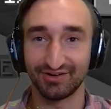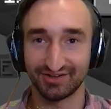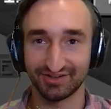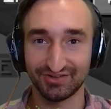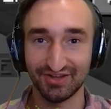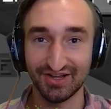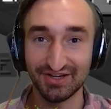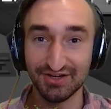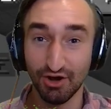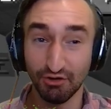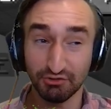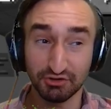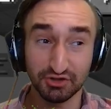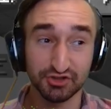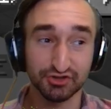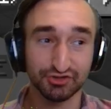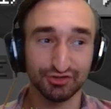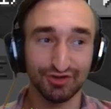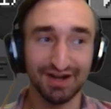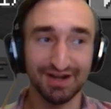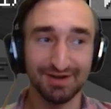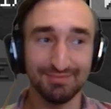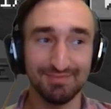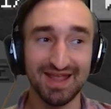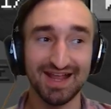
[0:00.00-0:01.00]
because I know you're
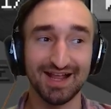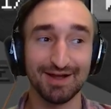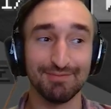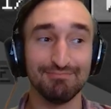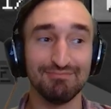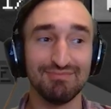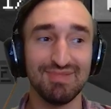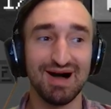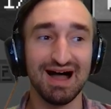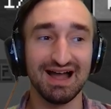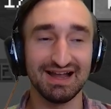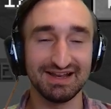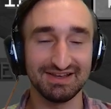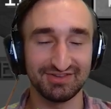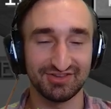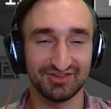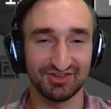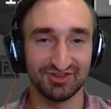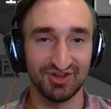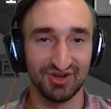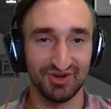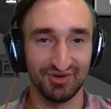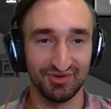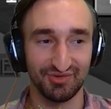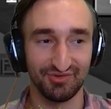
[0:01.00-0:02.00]
trying to make a mind stone,